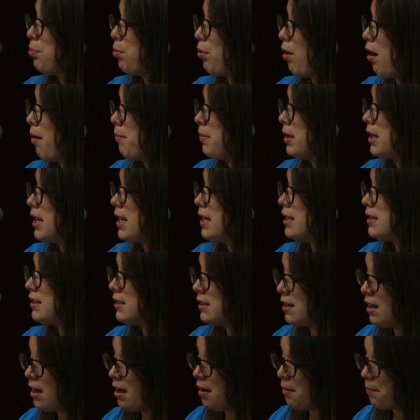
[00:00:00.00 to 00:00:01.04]
the
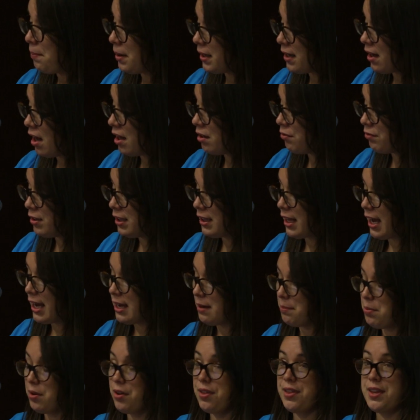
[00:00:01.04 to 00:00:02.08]
prominent but
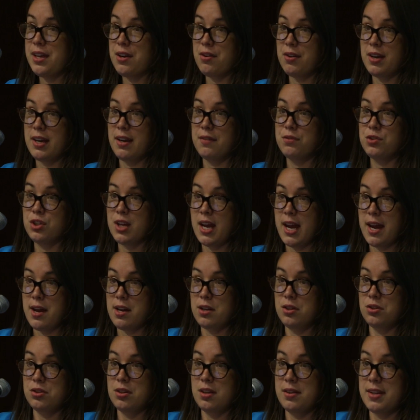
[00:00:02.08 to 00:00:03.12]
unreliable theory of
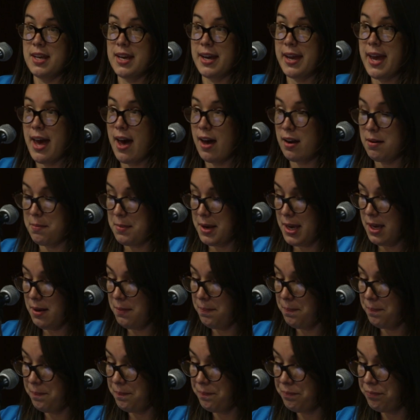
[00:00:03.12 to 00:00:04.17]
change in the academy.
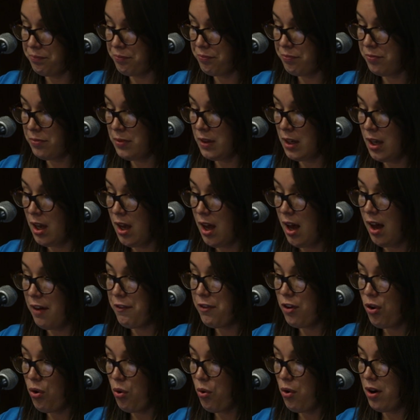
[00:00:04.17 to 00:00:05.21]

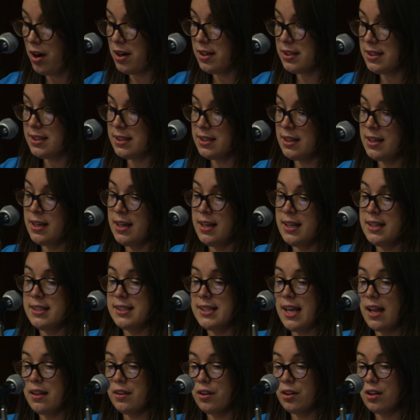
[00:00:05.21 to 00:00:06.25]
Of course,
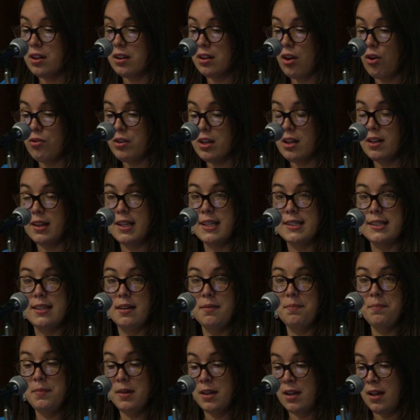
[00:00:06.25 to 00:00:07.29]
settler
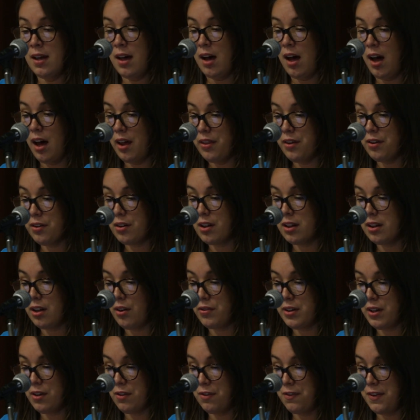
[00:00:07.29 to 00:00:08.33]
colonialism, other
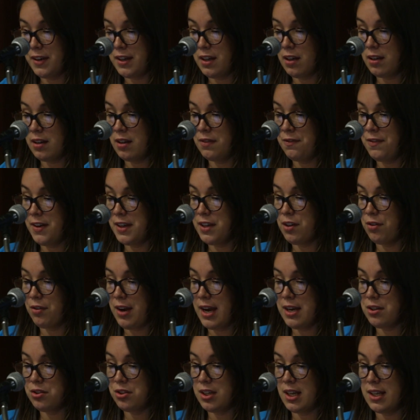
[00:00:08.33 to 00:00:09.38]
colonial
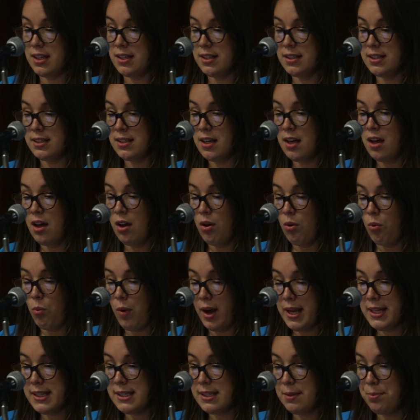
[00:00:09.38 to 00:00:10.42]
configurations,
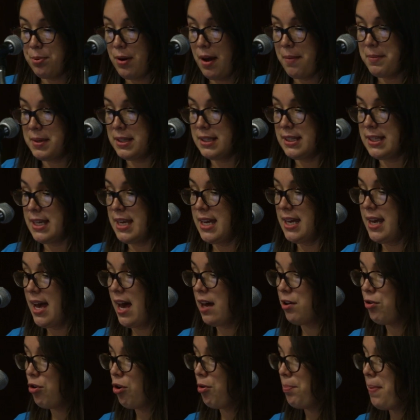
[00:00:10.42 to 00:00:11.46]
white supremacy,
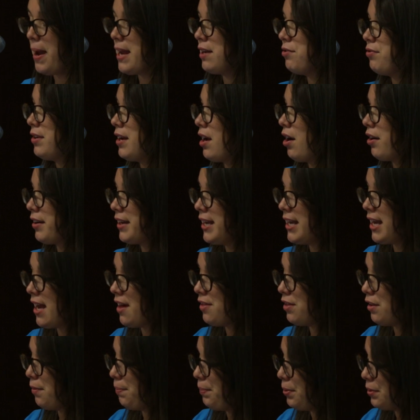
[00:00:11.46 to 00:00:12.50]
heteropatriarchy,
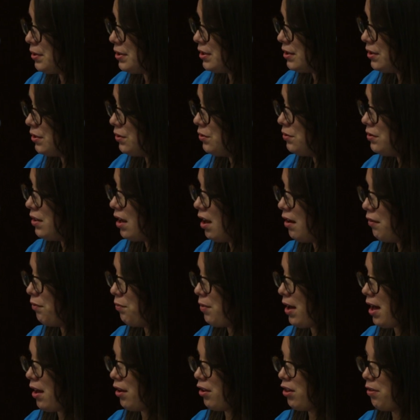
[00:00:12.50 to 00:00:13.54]
and the pursuit of
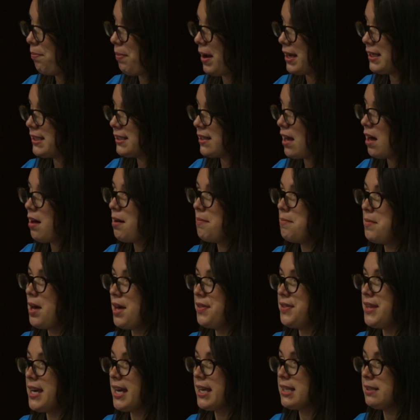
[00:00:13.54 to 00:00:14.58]
wealth by some
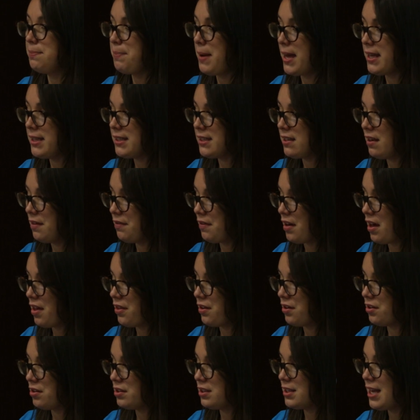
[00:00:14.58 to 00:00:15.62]
at the expense of
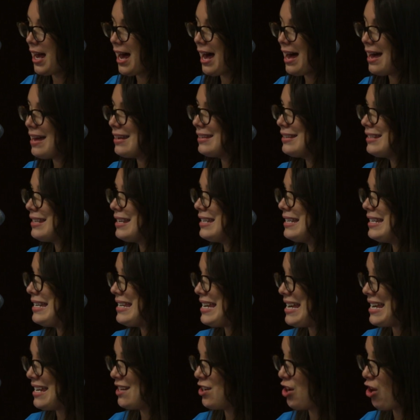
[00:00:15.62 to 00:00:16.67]
others has
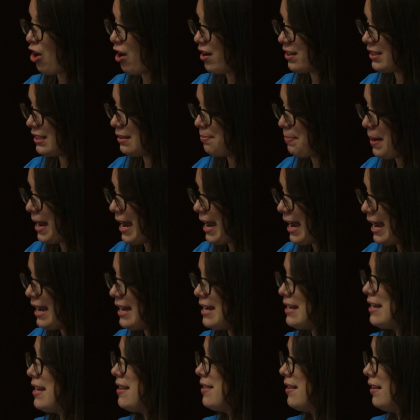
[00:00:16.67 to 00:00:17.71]
indeed caused
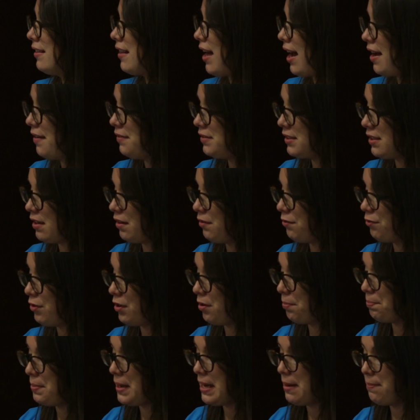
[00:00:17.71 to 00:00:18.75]
pain in the lives of
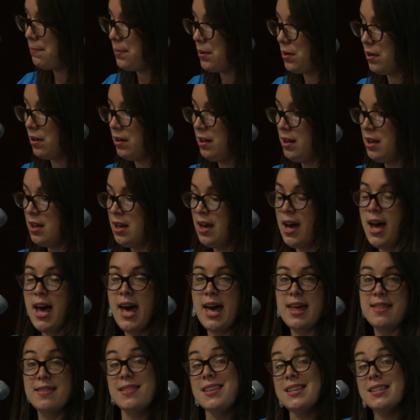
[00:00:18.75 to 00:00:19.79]
real people,
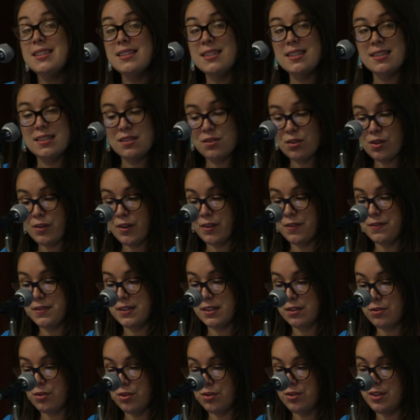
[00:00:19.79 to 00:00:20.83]
and this deserves
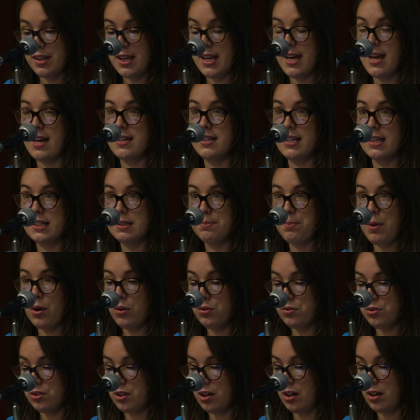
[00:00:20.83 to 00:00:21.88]
scrutiny and
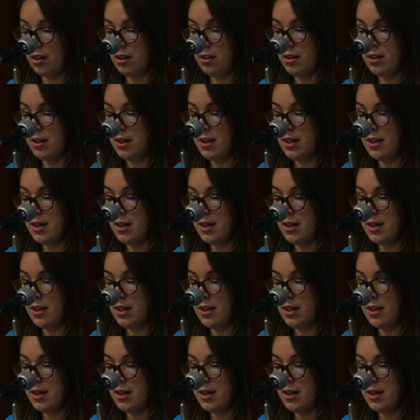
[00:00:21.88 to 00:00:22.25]
exposure.